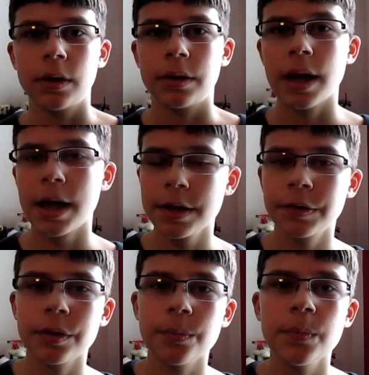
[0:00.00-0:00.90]
That
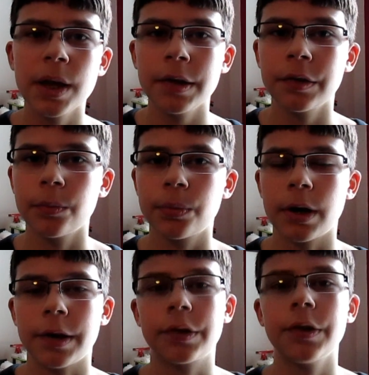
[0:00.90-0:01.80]
is an amazing
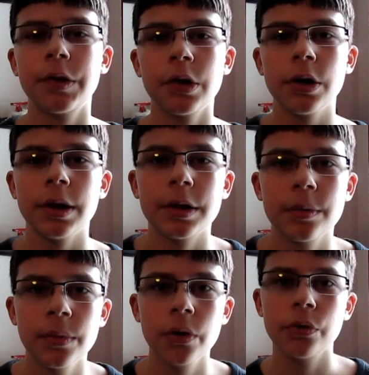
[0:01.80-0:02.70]
price, considering that the
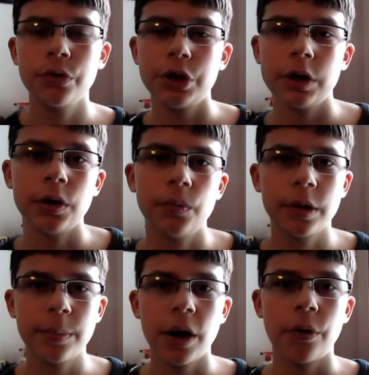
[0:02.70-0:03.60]
Moto G, with
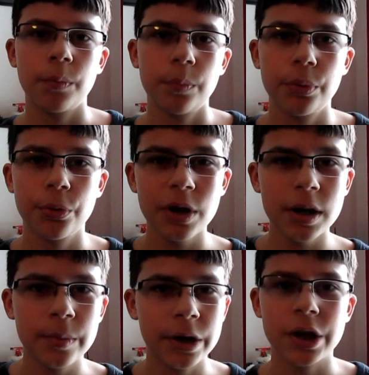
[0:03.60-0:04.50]
about
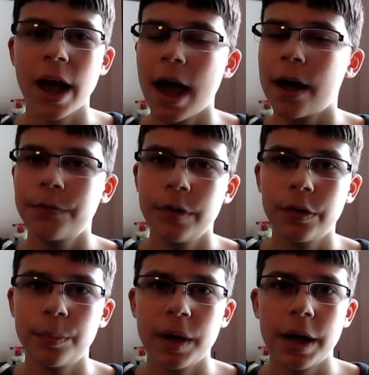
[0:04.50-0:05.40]
pretty much half the
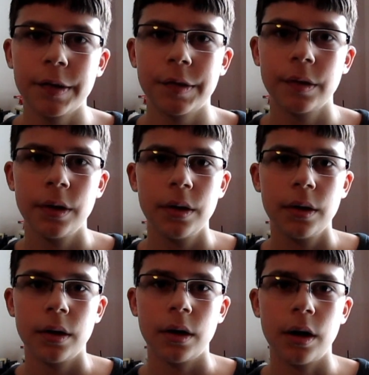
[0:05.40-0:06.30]
specs,
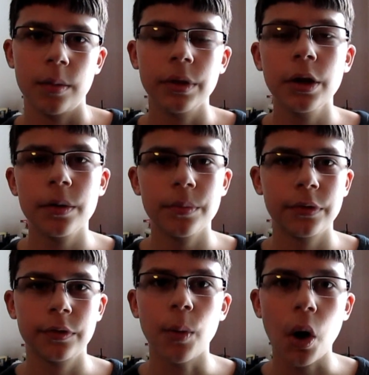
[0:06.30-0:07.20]
a little
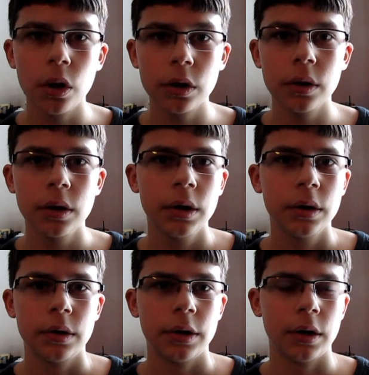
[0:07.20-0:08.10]
smaller,
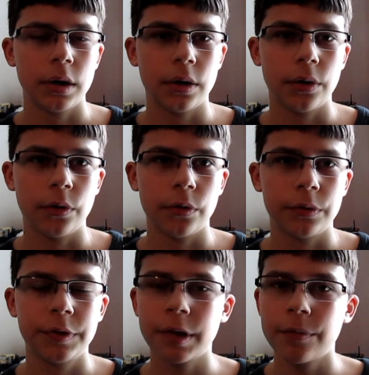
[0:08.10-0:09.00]

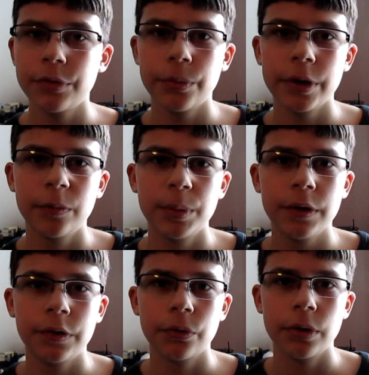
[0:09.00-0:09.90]

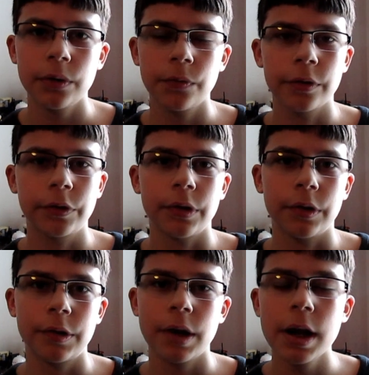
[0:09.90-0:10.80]
720p screen
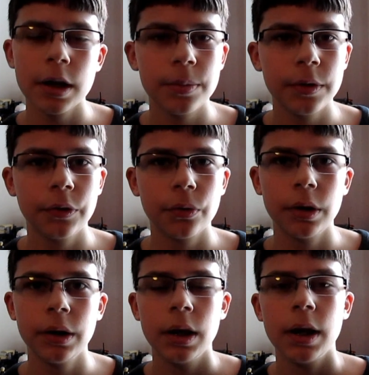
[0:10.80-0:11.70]
versus 1080p
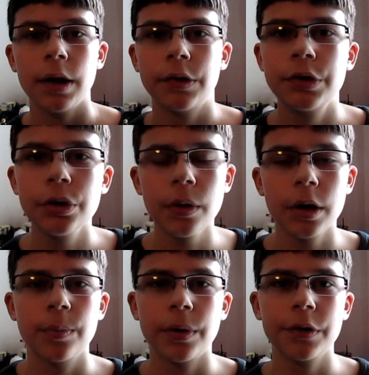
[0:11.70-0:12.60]
screen, is
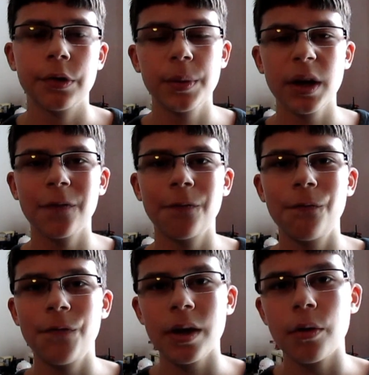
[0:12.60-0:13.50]
200 bucks. You're paying
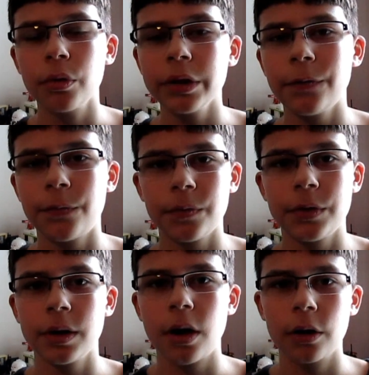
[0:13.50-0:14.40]
only
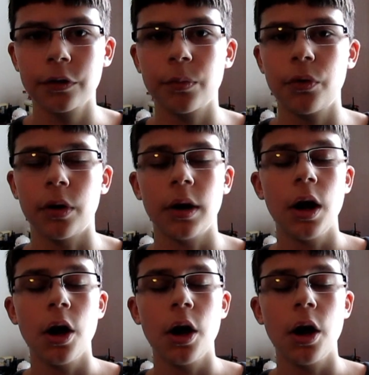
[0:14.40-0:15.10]
$50 more